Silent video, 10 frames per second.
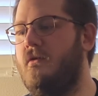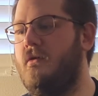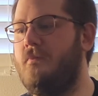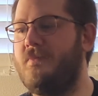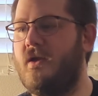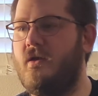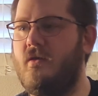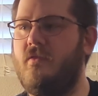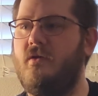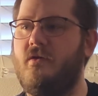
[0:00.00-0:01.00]
the
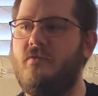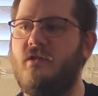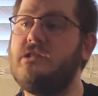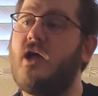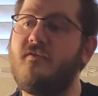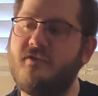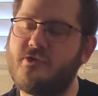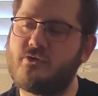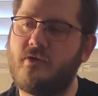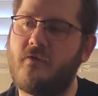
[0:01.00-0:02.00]
love
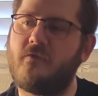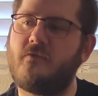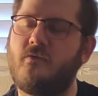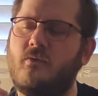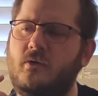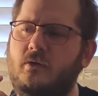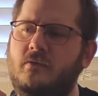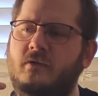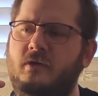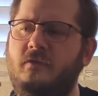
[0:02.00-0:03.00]
interest or
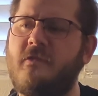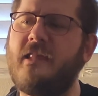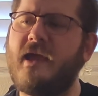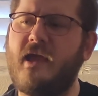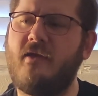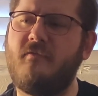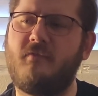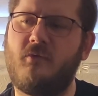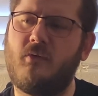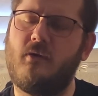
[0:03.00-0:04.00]
the slave
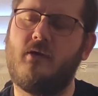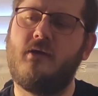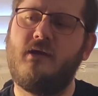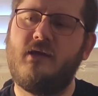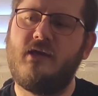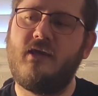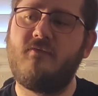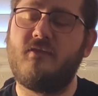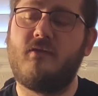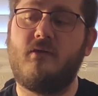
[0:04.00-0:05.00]
or
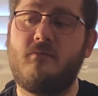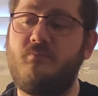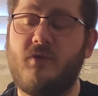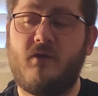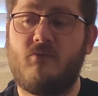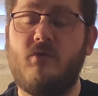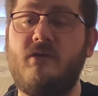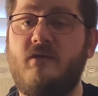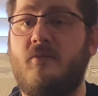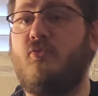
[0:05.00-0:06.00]
even the
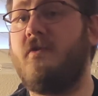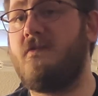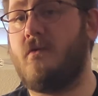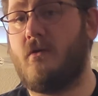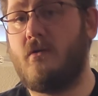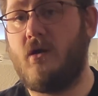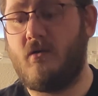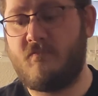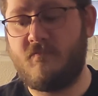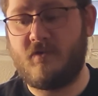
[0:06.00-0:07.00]
prisoner
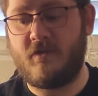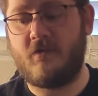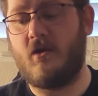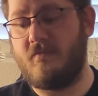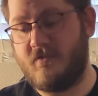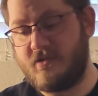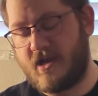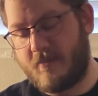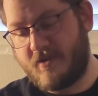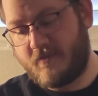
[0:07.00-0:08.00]
of his Garfield
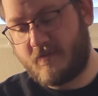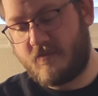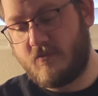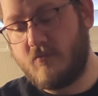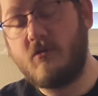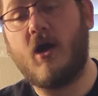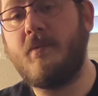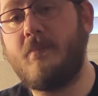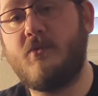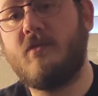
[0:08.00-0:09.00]
comics to come
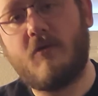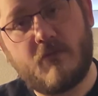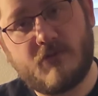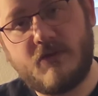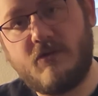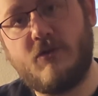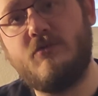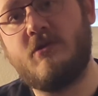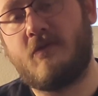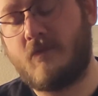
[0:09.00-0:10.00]
up with their own
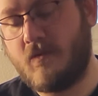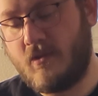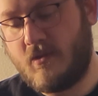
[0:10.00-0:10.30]
conclusions.